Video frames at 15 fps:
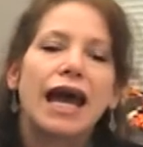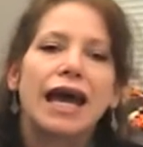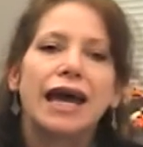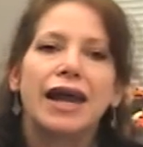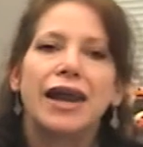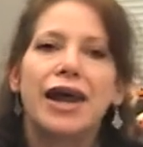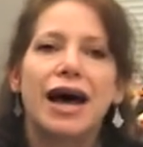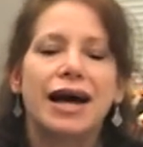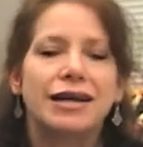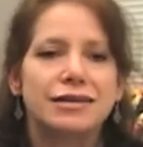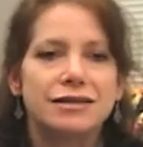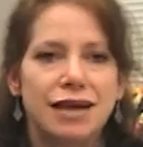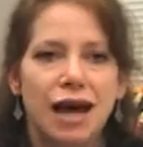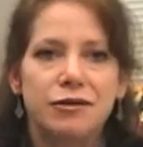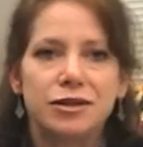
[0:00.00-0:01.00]
And I
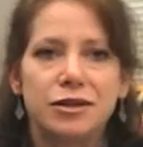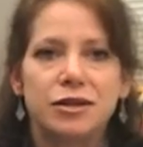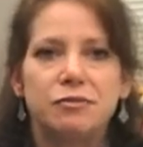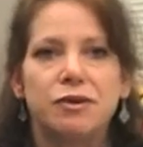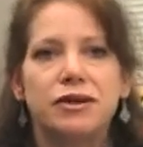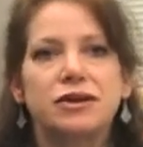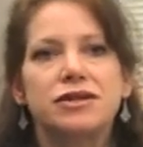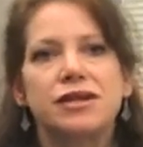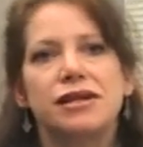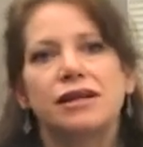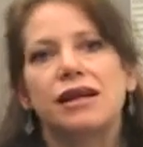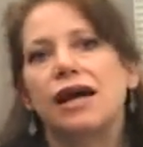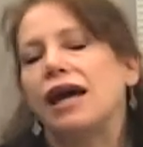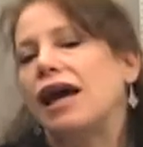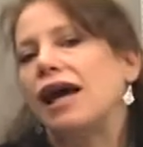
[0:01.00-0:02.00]
sat with this
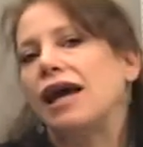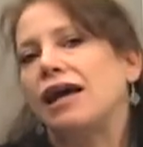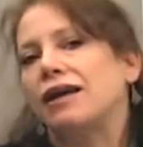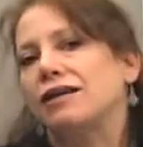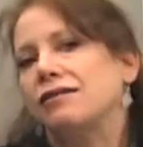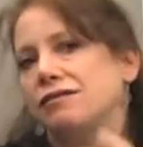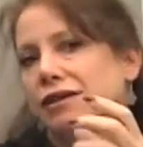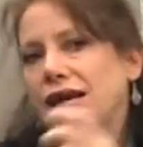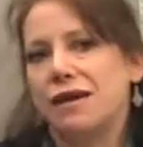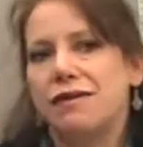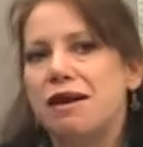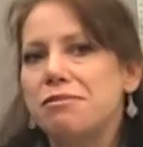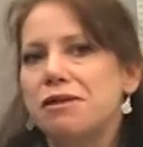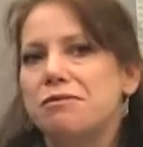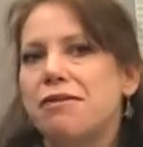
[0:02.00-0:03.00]
person and gave
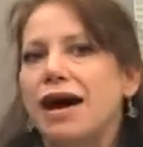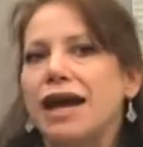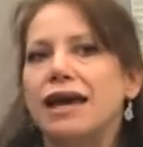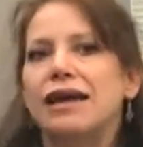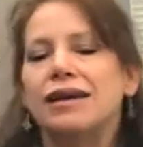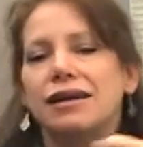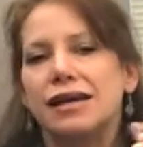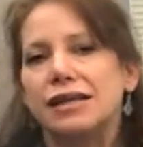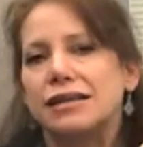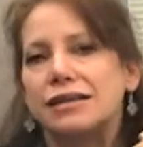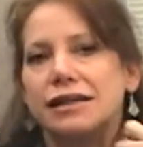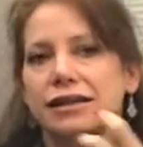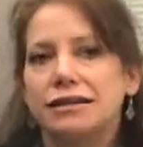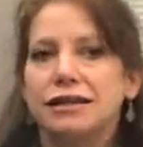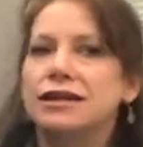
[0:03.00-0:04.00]
him the mic and
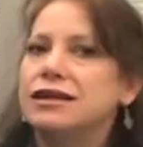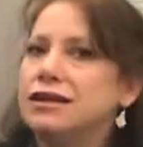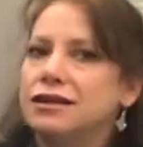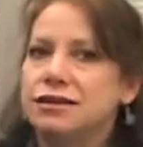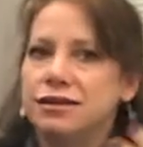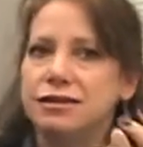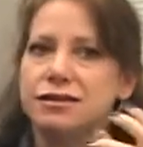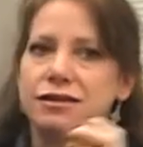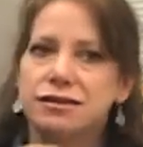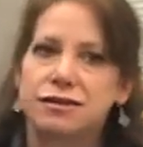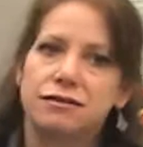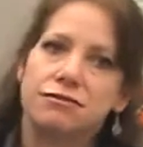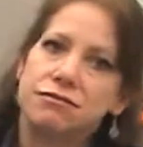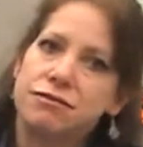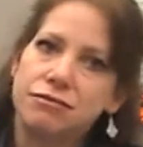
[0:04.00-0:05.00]
said, this
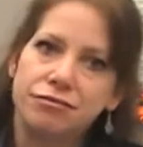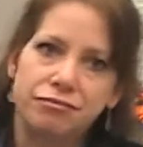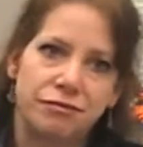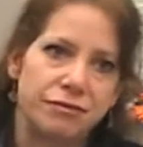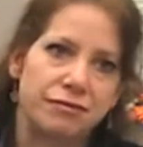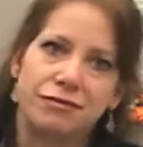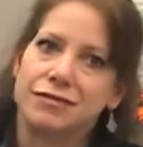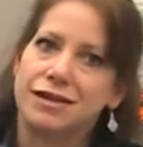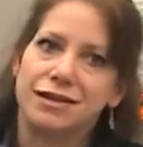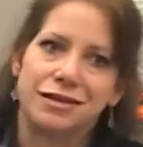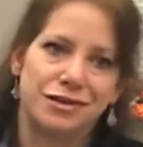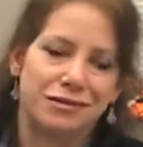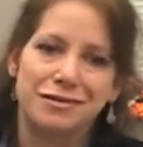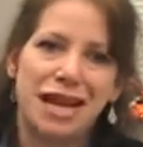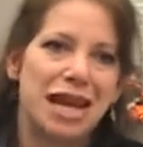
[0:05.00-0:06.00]
is
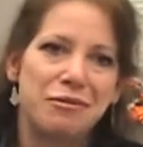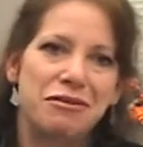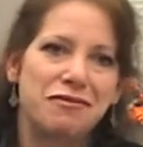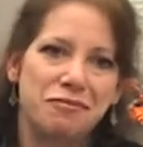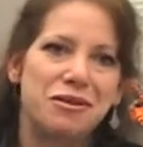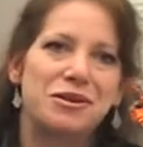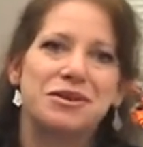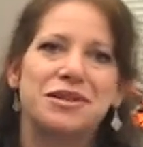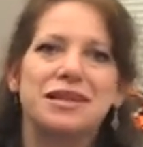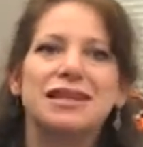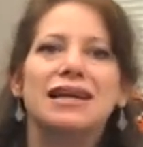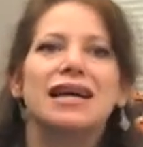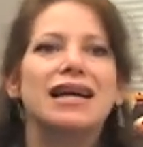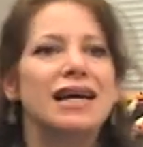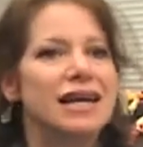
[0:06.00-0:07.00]
his name of
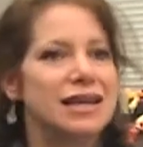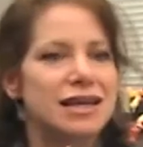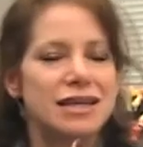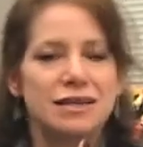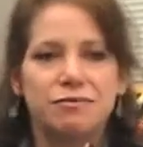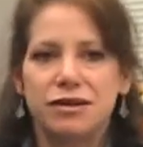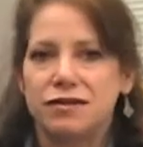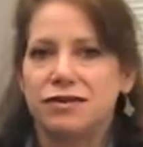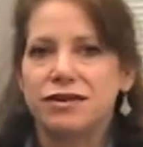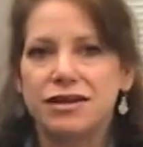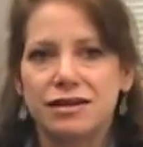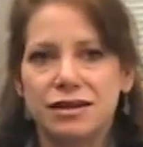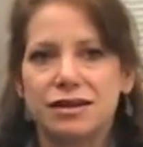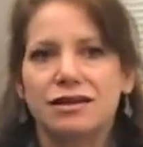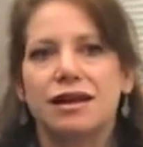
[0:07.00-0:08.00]
person. He's been a very
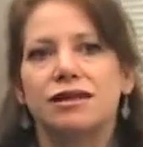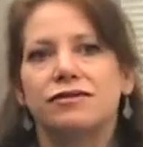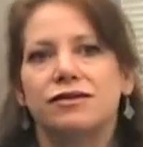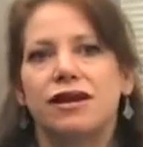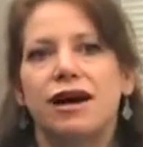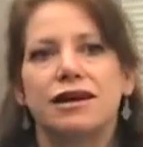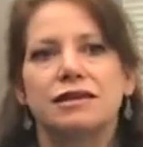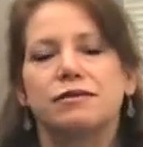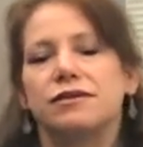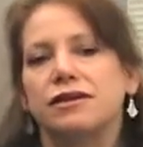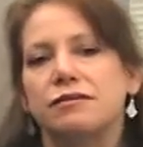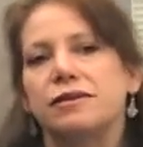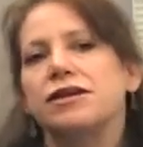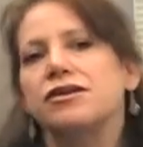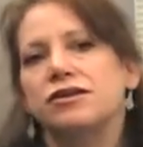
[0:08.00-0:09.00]
successful hospital
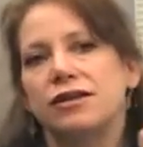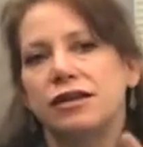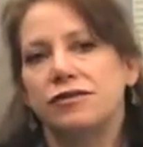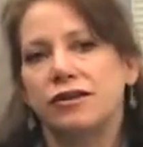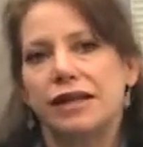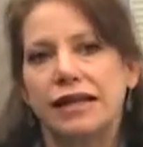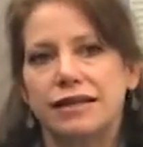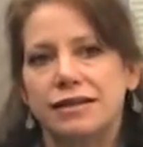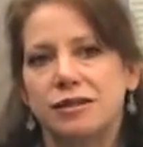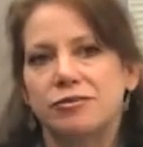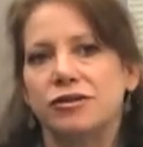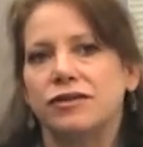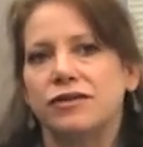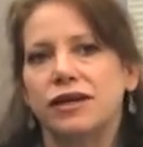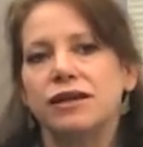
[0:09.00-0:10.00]
administrator for X
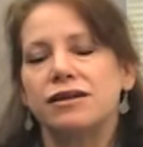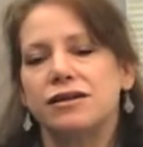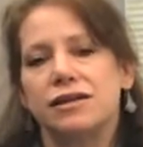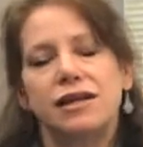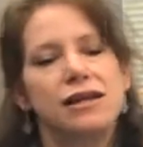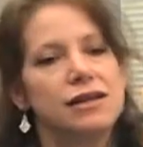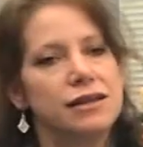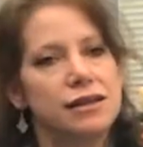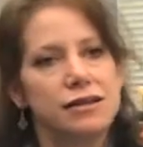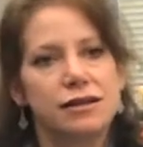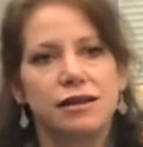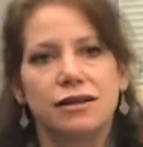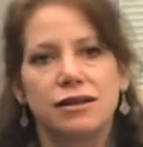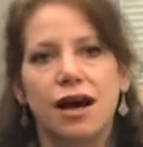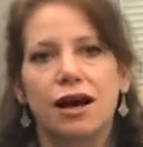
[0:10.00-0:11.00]
number of years. He's
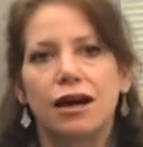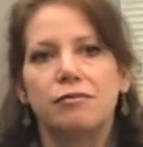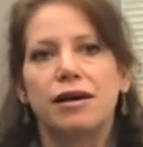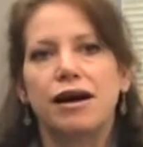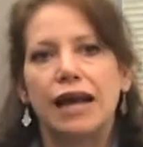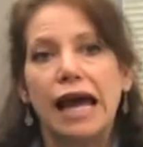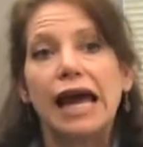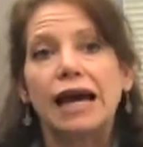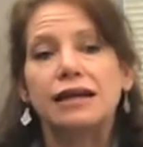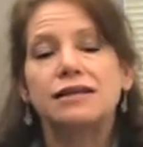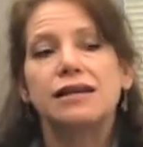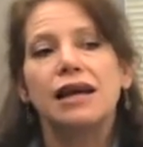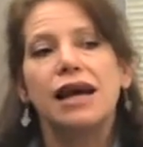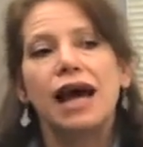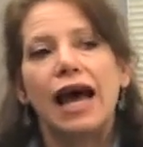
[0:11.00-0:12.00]
going to talk about
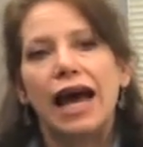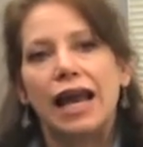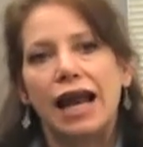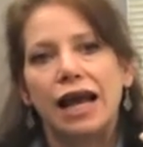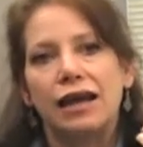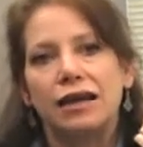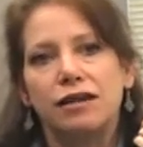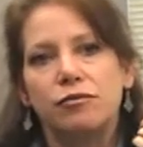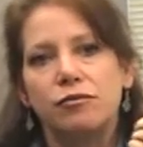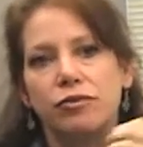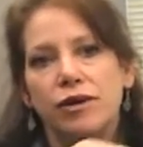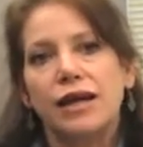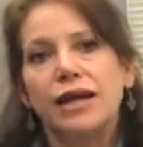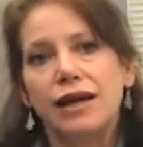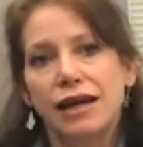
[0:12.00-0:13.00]
X. And I can
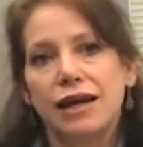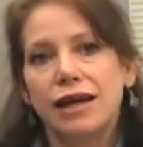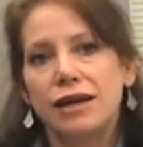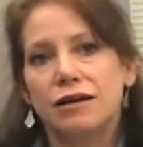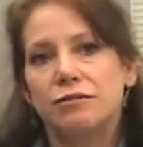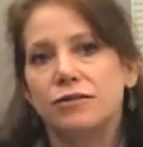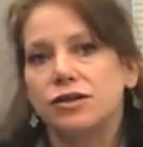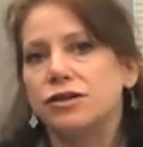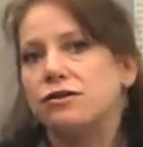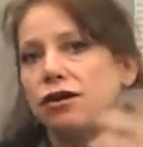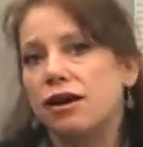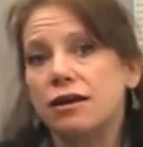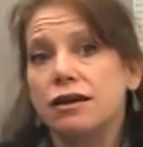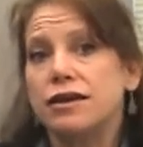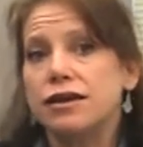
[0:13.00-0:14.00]
bring him to
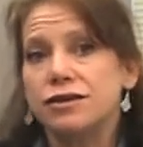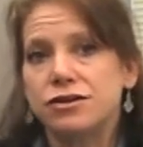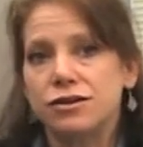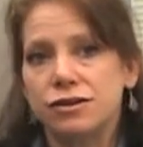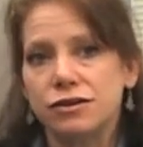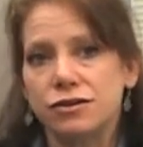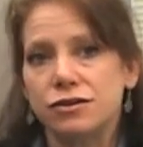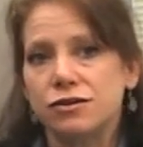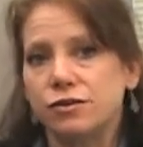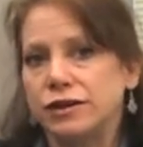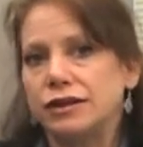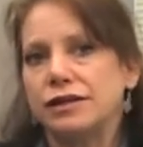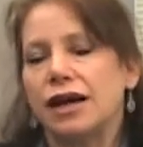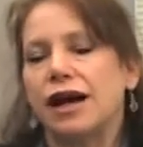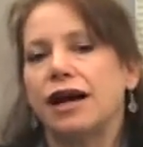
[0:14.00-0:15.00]
all of these students
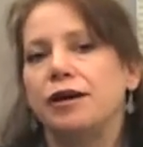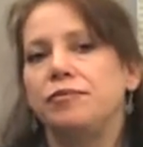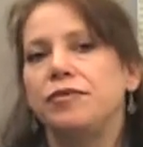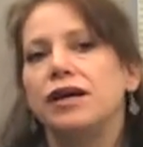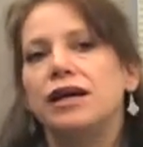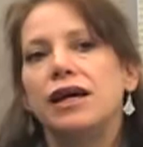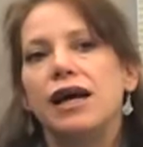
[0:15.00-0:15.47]
real time.